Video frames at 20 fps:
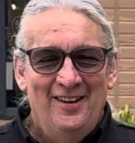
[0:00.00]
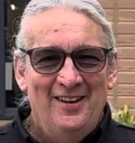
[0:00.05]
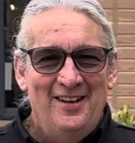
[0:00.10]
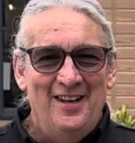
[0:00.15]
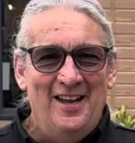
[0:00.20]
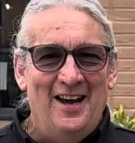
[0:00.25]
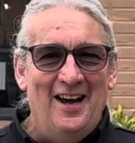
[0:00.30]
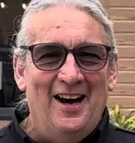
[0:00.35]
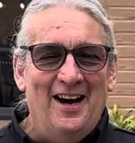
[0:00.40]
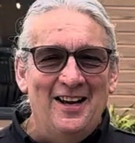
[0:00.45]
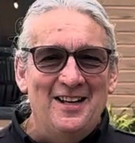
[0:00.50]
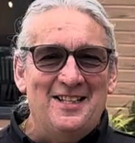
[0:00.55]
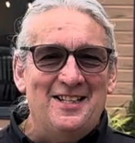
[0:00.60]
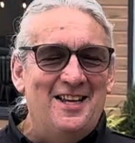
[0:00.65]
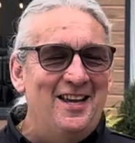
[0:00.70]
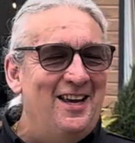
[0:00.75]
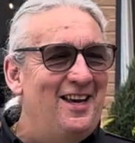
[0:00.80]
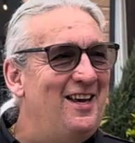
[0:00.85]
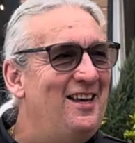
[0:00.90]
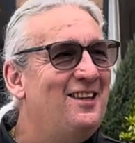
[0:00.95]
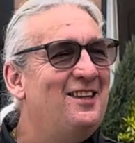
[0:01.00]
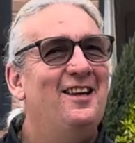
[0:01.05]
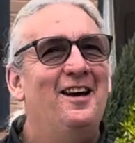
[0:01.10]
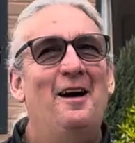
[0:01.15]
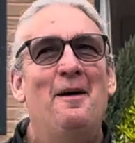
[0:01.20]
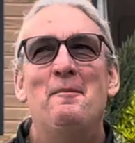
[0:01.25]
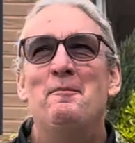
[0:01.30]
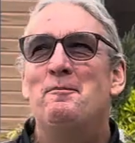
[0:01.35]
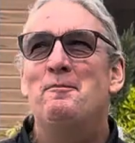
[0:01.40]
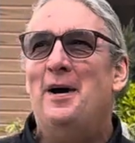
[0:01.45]
Yeah, hi, it's Keith.
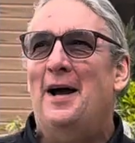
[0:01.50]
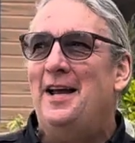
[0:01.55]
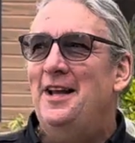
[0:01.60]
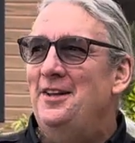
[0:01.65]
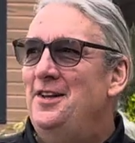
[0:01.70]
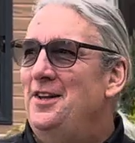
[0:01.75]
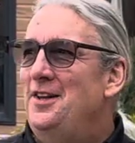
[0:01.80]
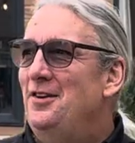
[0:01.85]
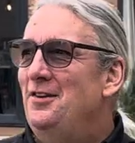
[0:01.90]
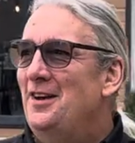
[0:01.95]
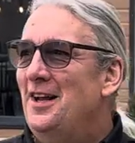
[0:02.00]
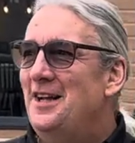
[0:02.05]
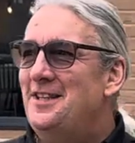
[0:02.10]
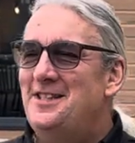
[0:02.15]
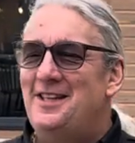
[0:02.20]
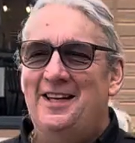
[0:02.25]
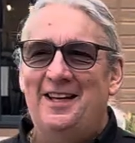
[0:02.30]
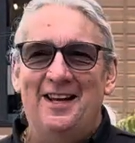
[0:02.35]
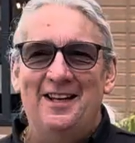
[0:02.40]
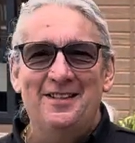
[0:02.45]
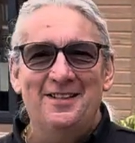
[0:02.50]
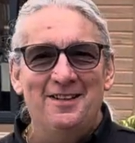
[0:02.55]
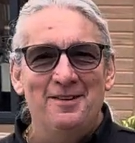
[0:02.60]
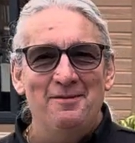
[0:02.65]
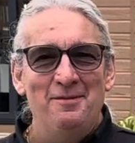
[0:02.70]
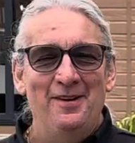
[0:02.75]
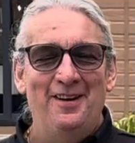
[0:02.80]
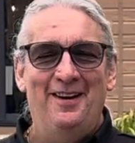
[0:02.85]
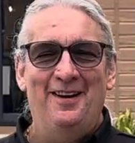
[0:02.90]
I'm back in the United Kingdom.